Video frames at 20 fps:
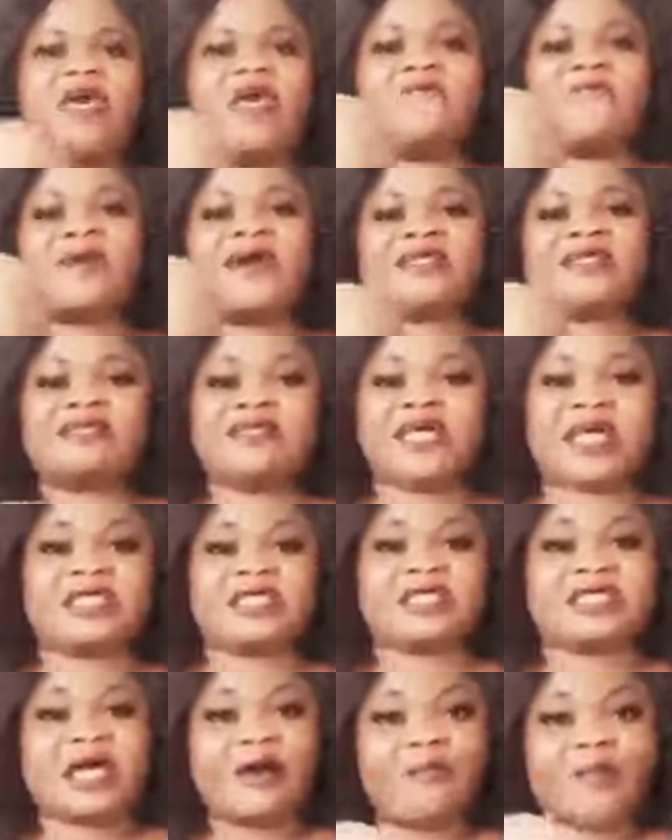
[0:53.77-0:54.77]

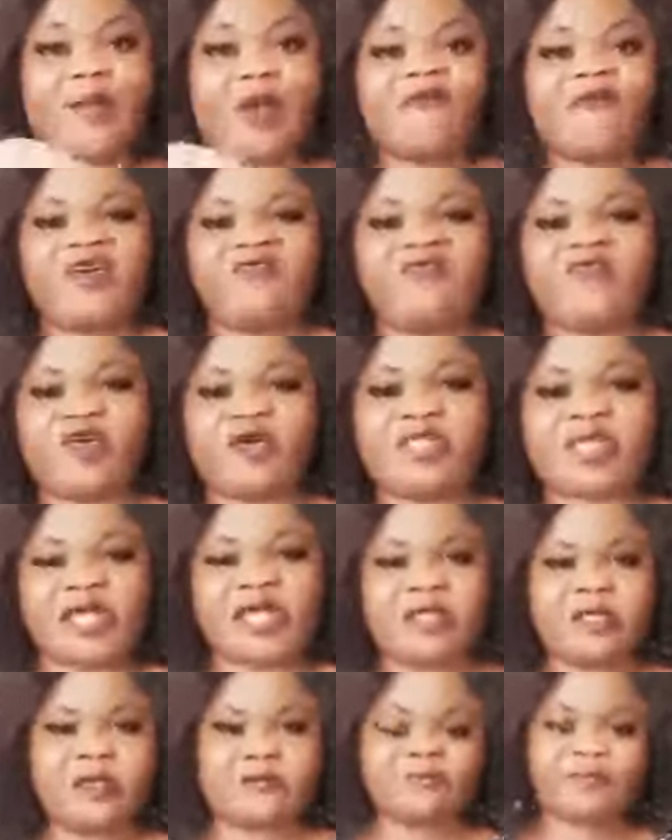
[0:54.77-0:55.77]
that is above every
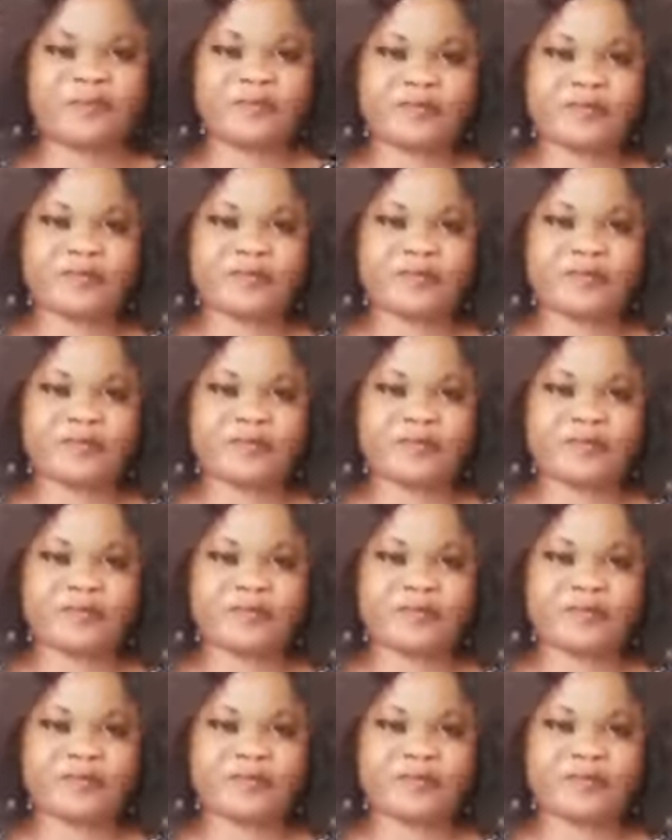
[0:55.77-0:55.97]
other name,